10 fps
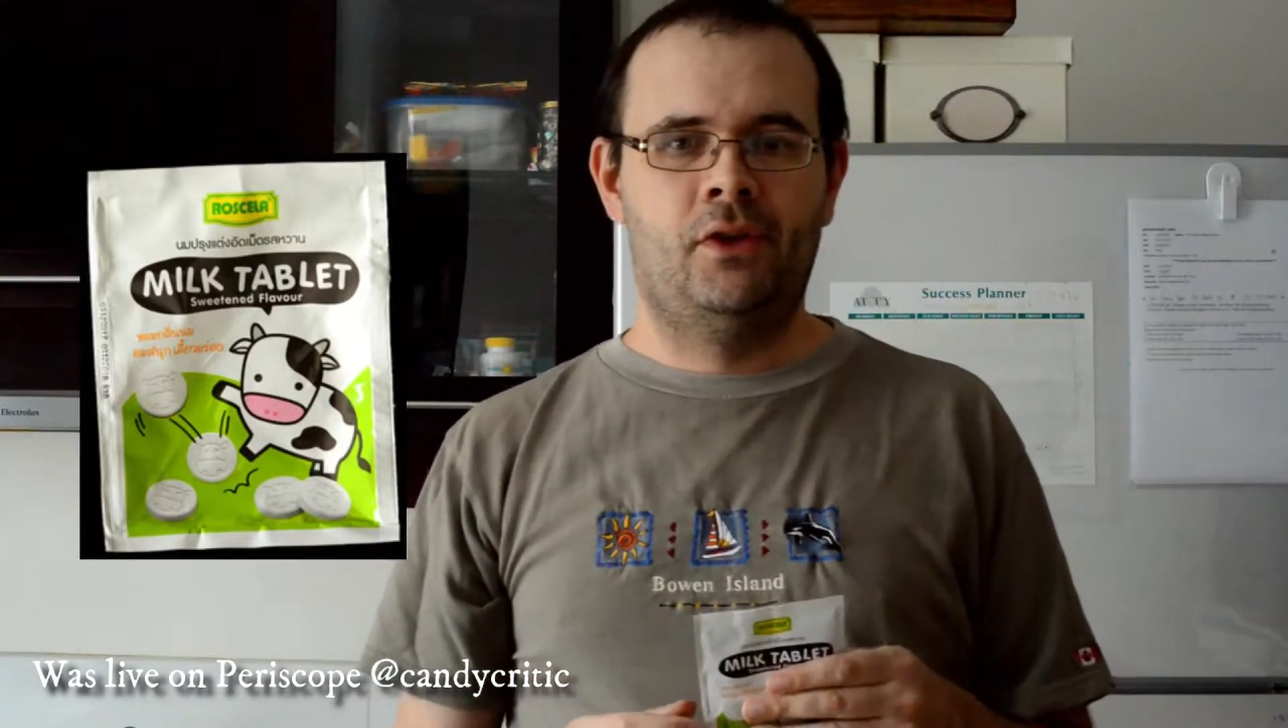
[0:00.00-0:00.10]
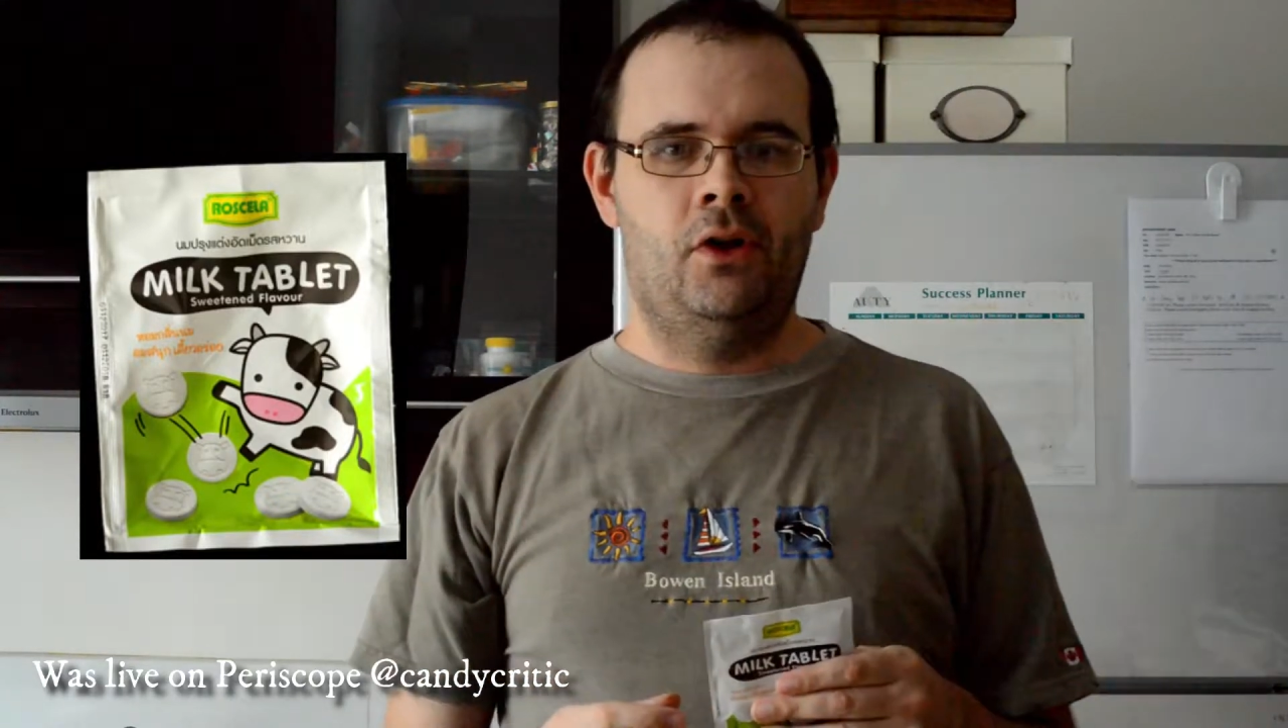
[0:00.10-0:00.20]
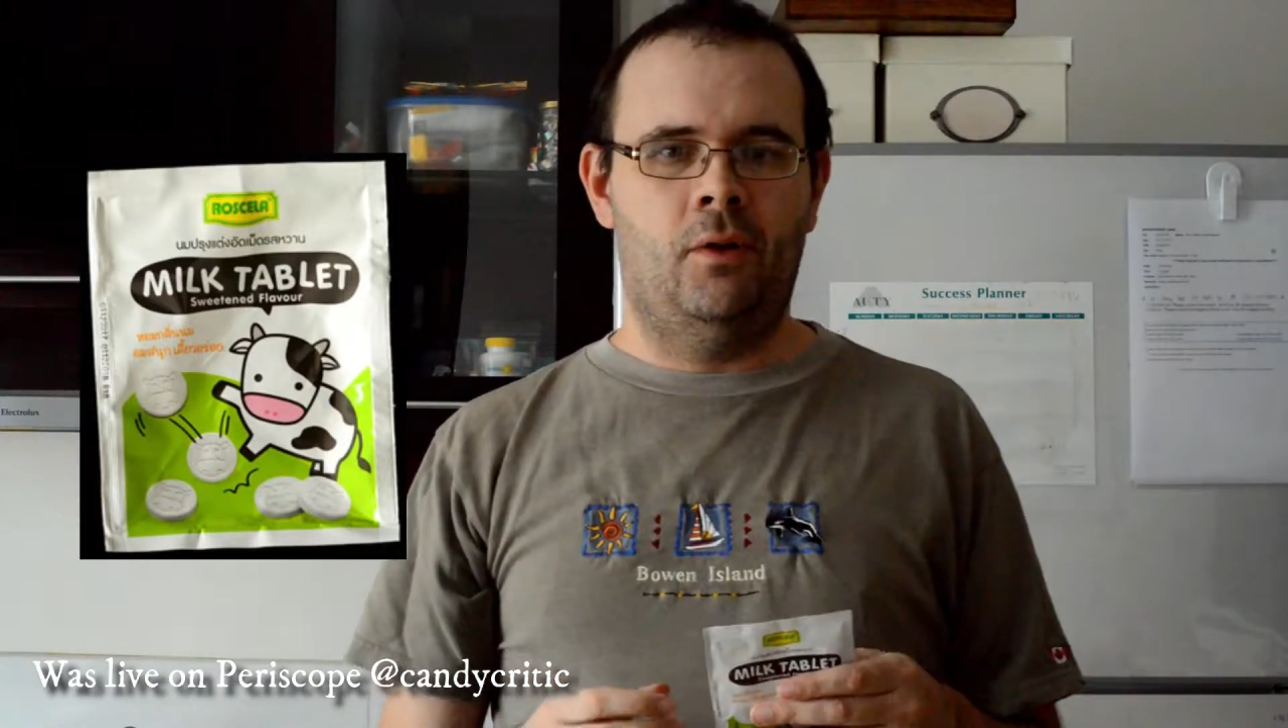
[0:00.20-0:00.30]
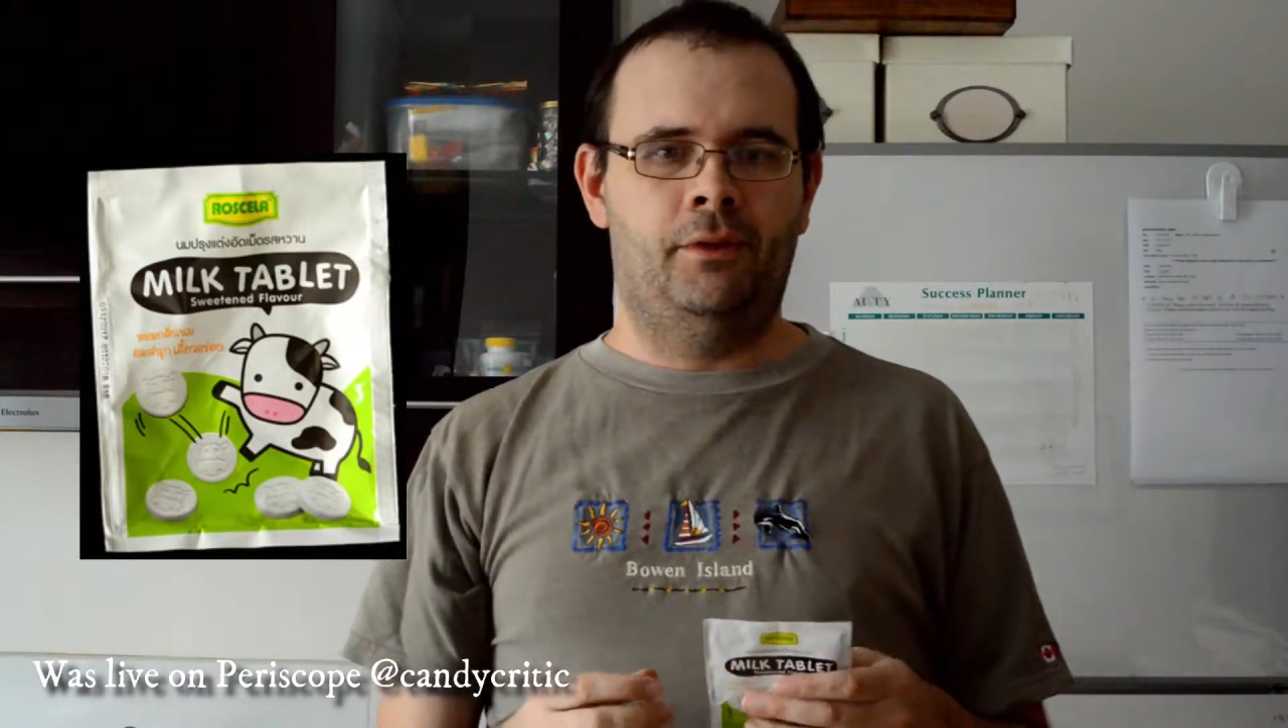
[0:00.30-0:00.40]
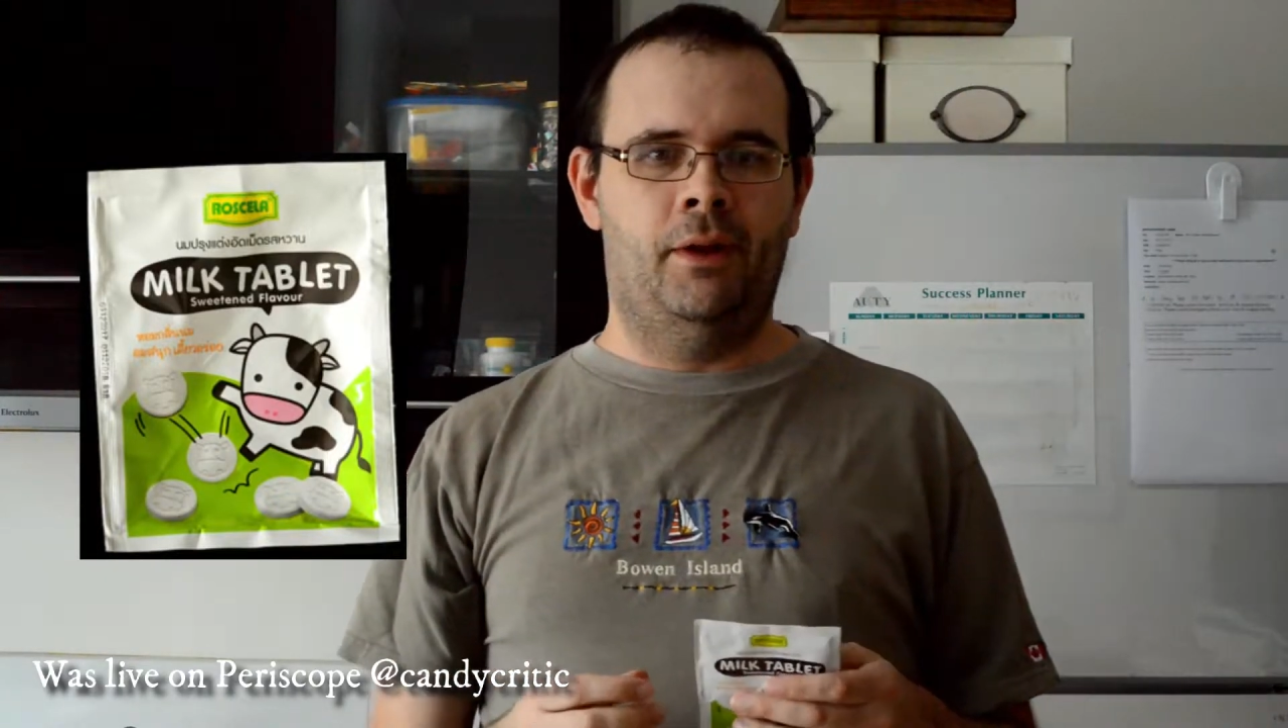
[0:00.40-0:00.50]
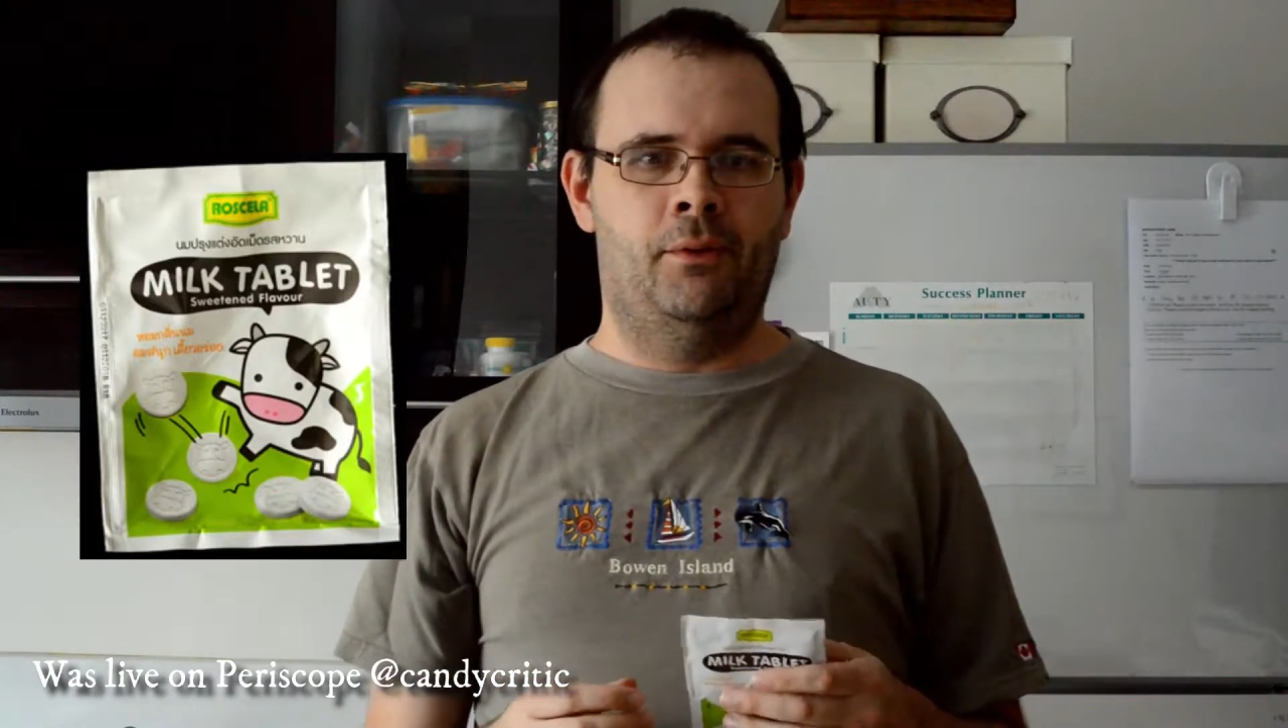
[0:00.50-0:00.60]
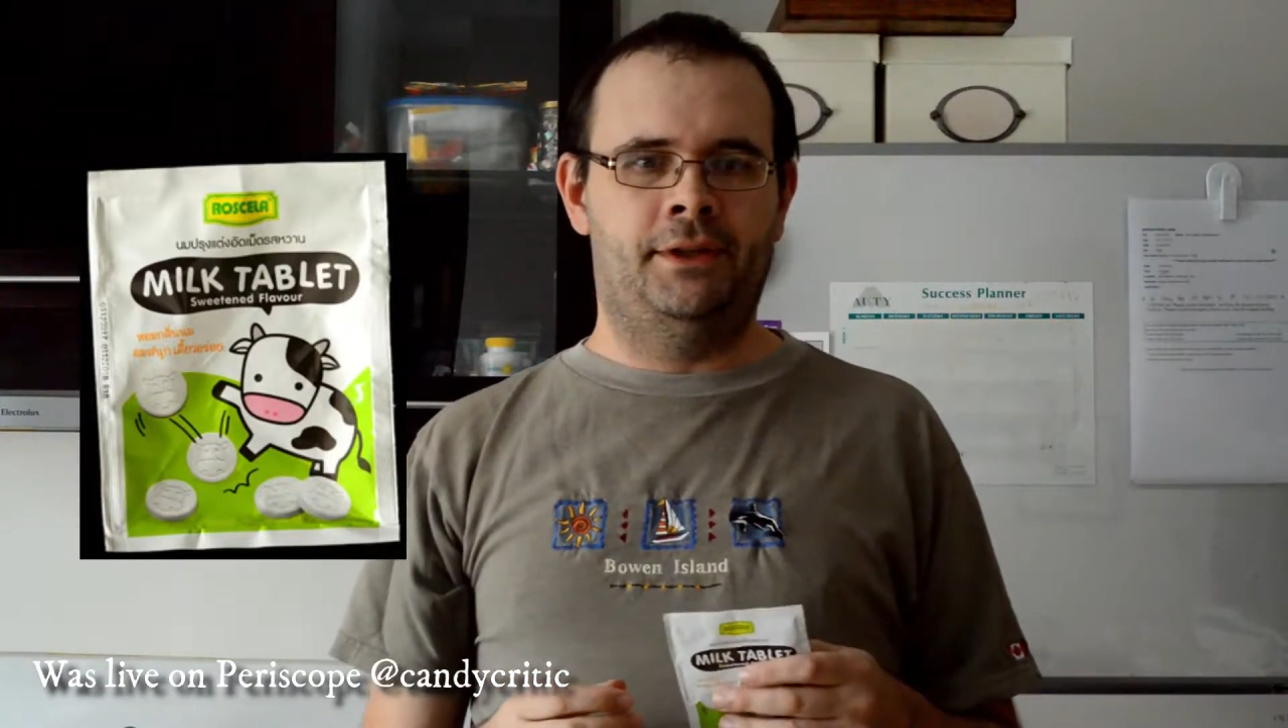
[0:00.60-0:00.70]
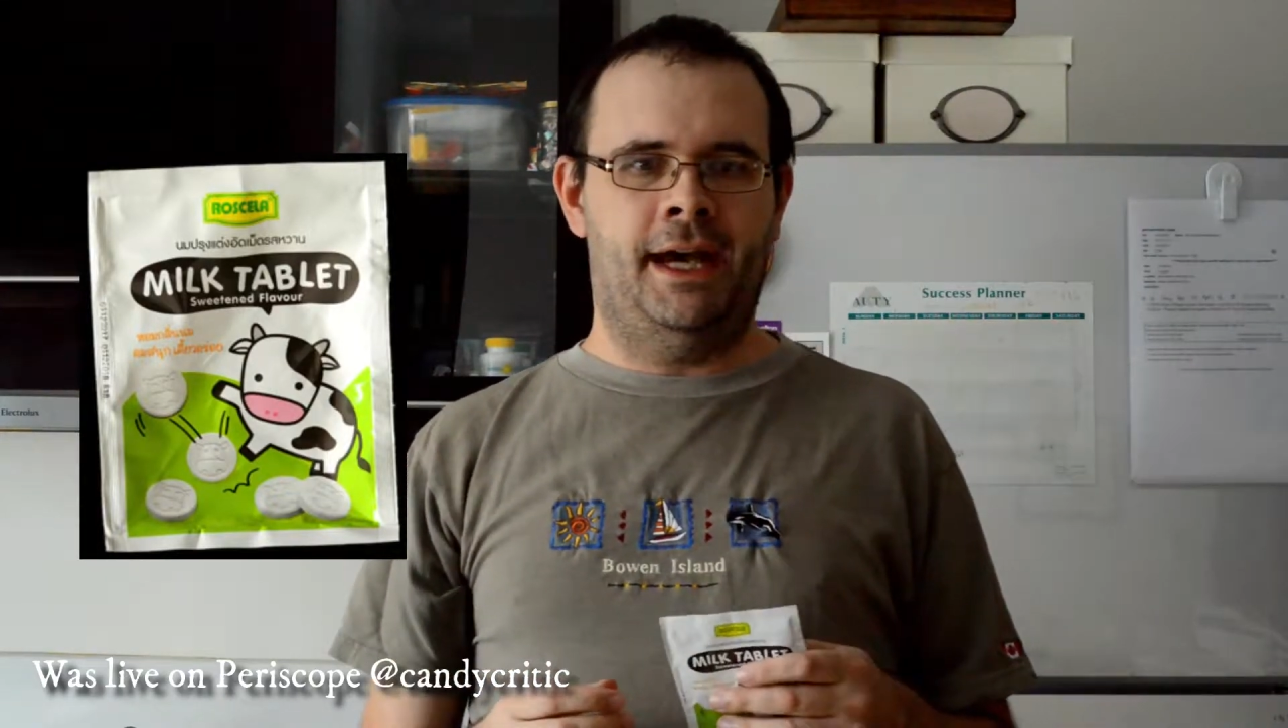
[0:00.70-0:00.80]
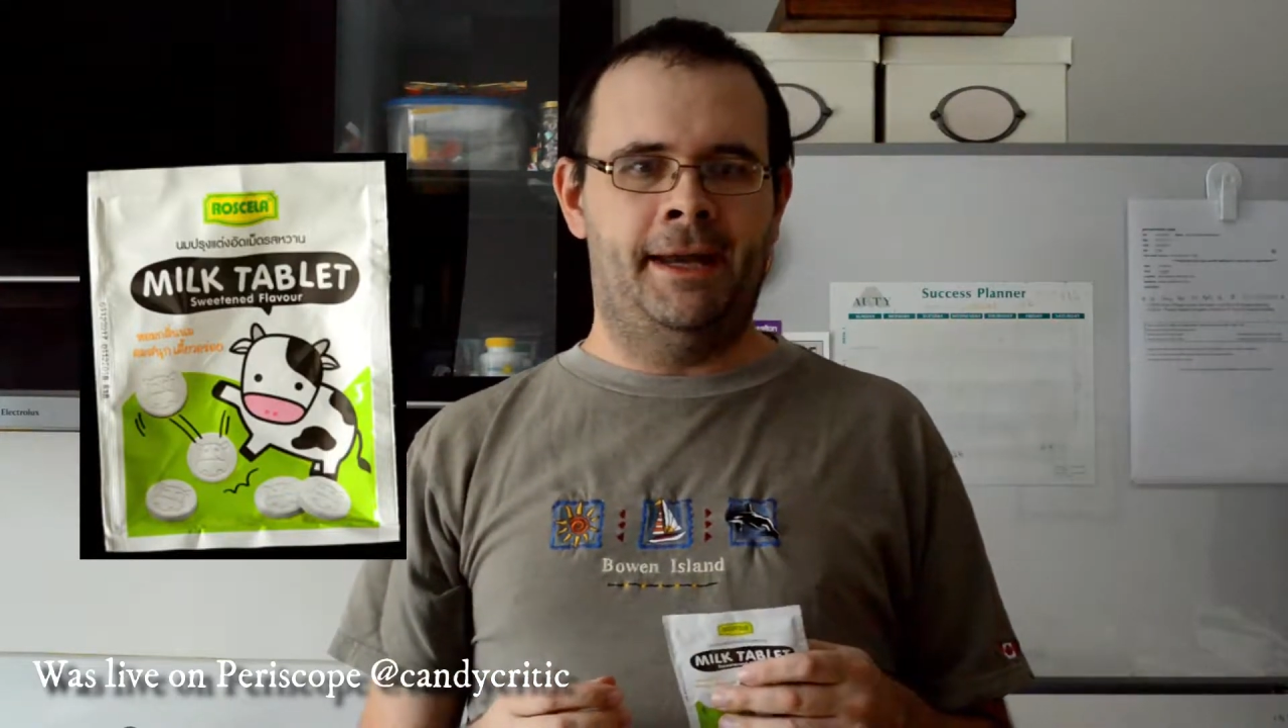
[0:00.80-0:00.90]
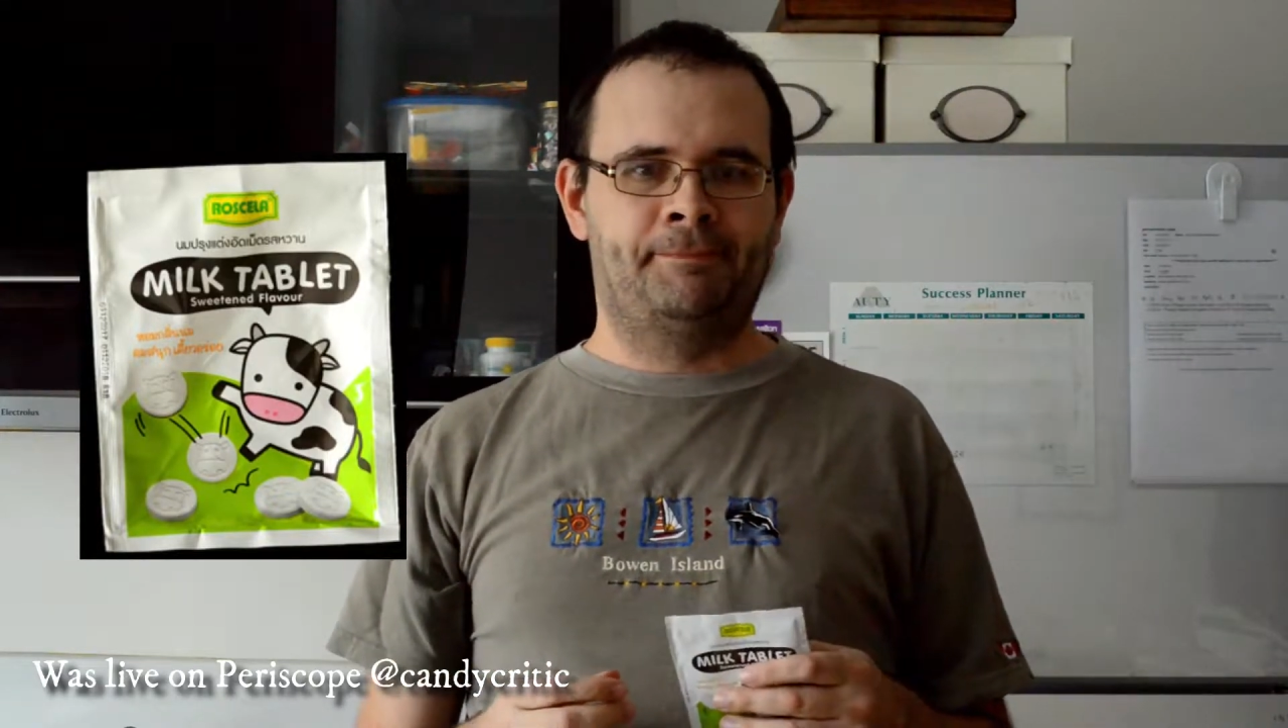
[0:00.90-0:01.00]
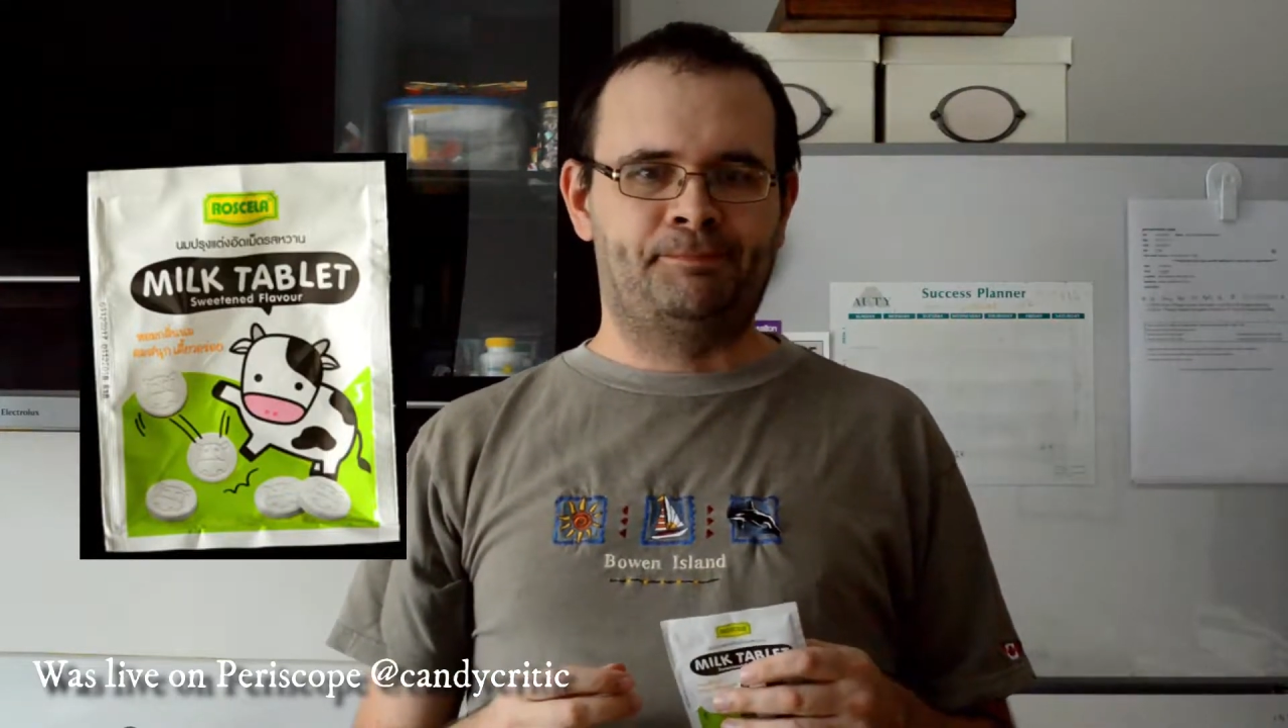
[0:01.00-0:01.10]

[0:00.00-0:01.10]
Hopefully I won't die.